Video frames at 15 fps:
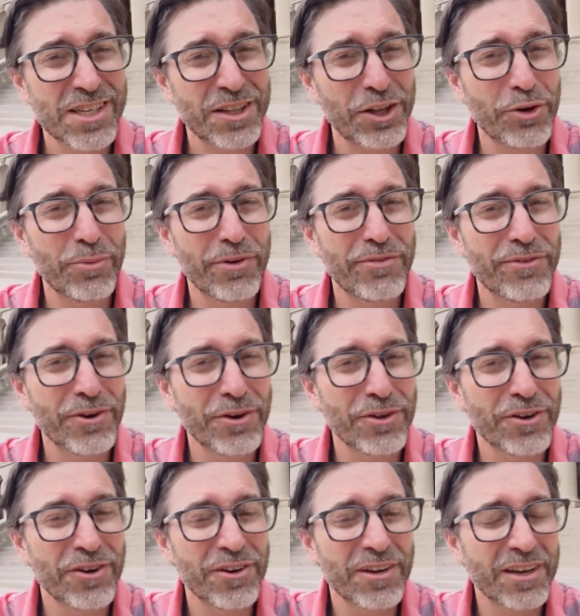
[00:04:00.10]
a little bit
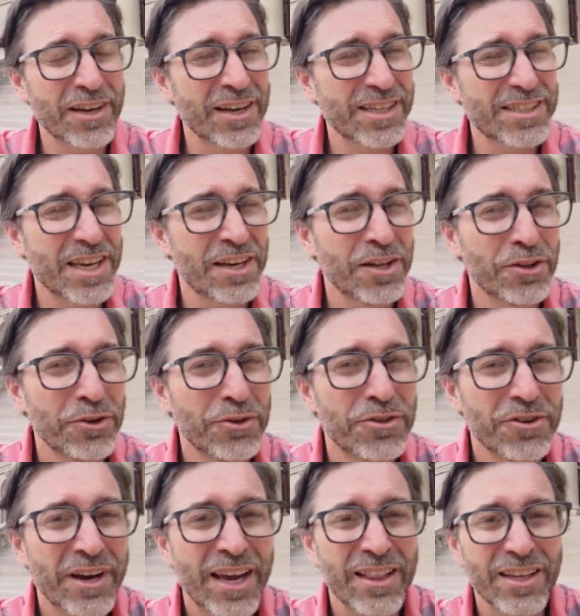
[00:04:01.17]
further, and, and I said to
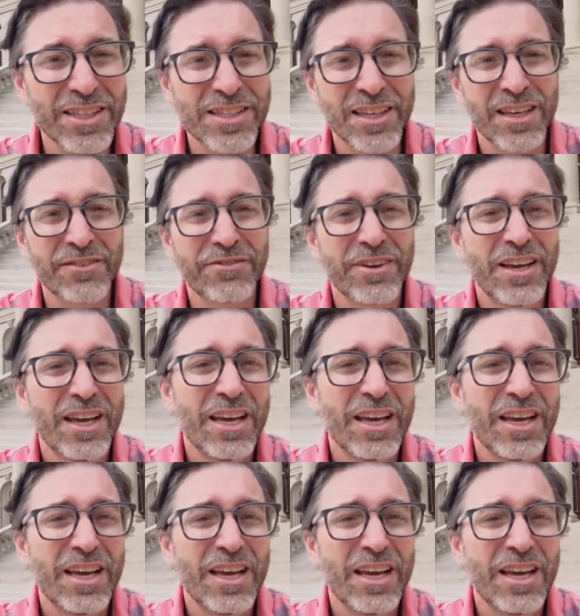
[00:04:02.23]
Luther, "Hey, listen, if."